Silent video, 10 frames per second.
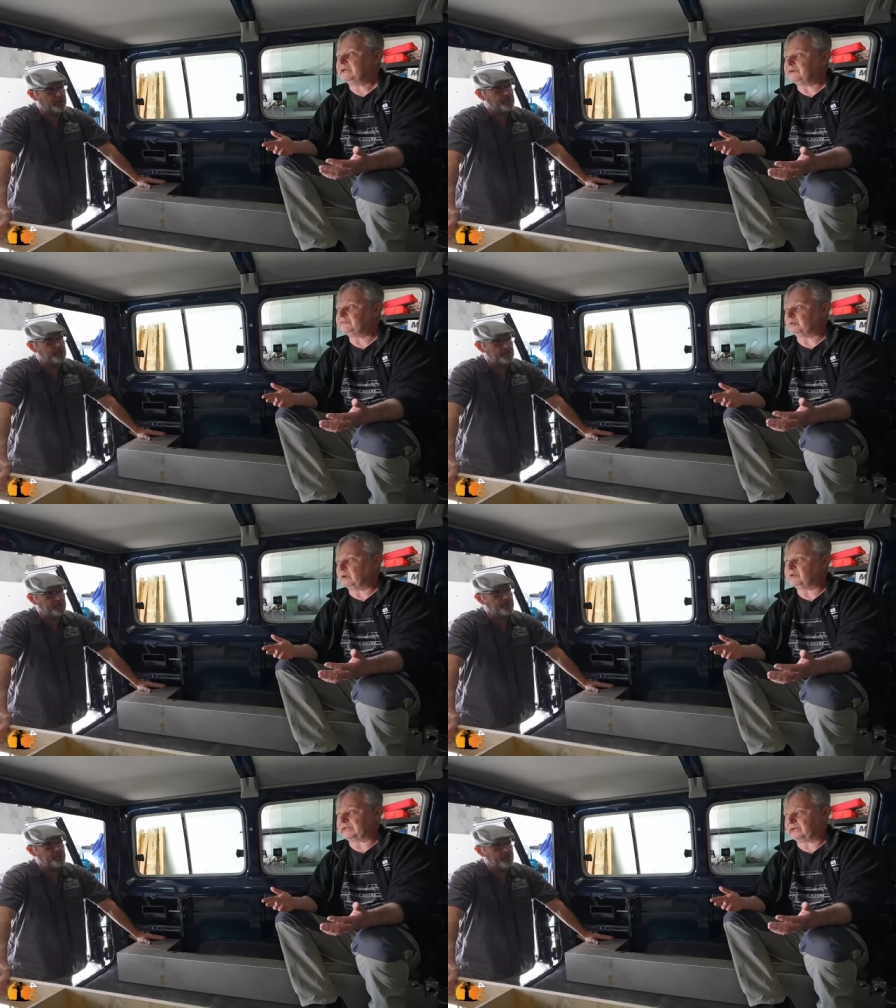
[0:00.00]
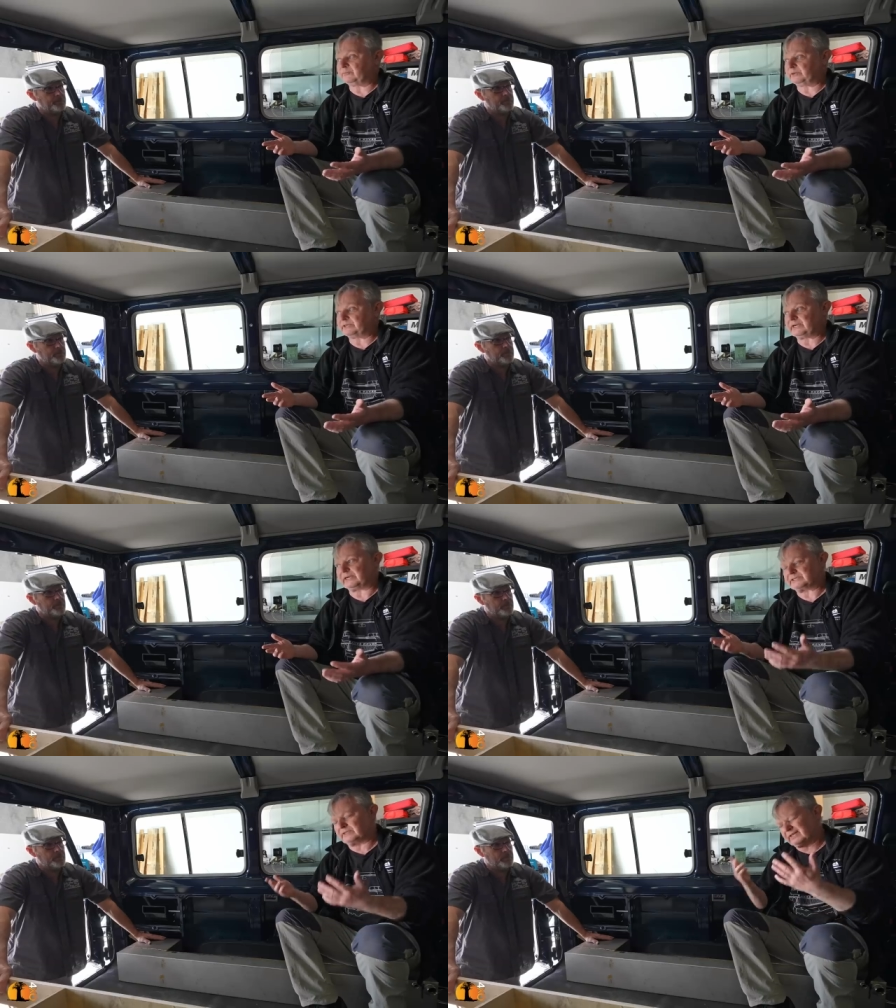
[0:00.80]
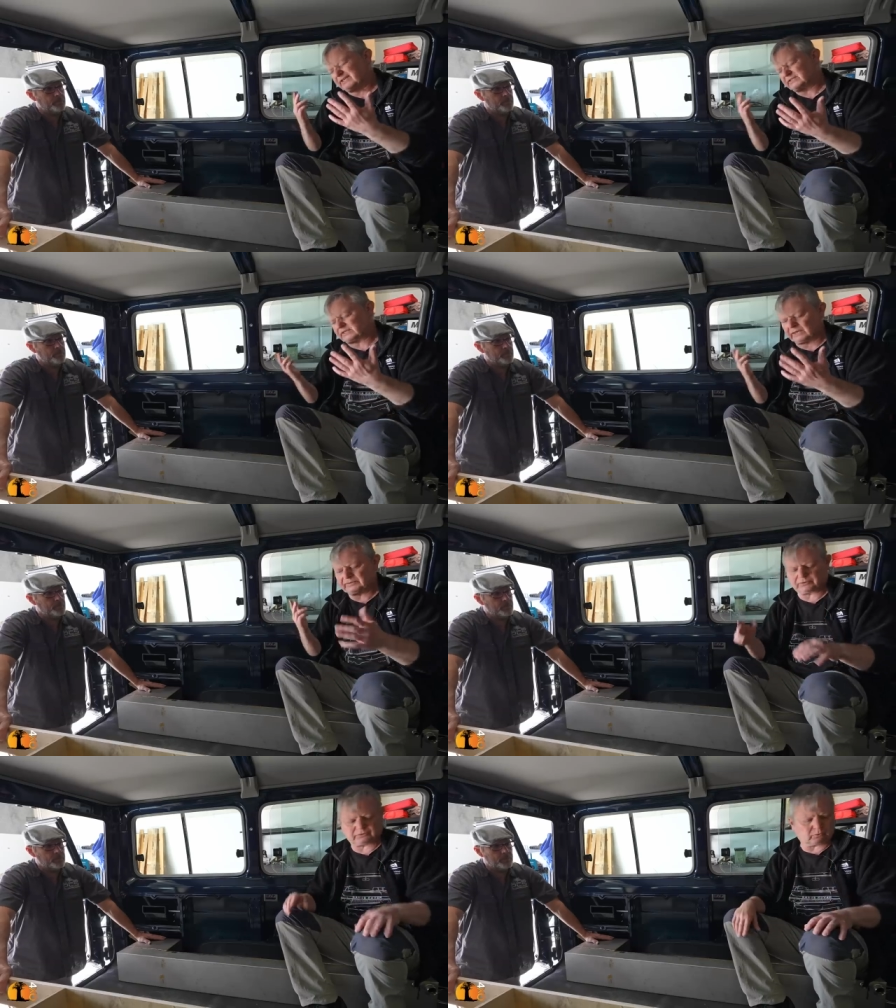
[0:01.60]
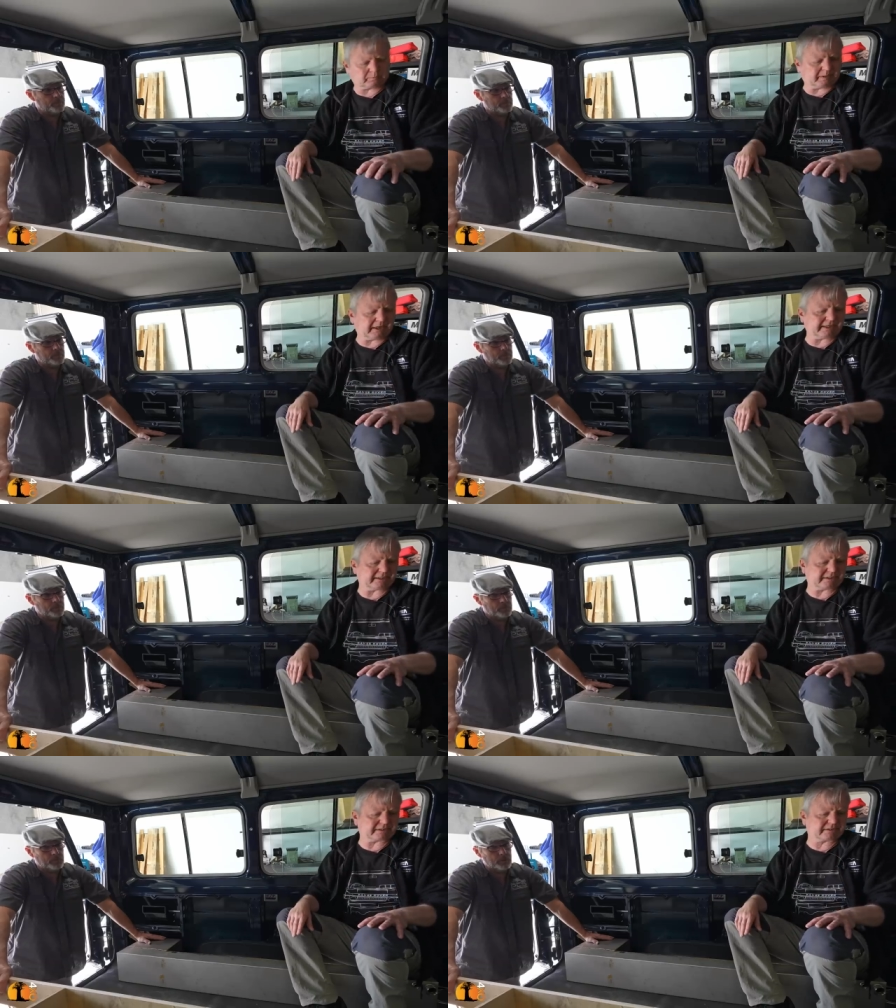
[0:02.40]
if you only have one tank. So that's kind of the thought behind it.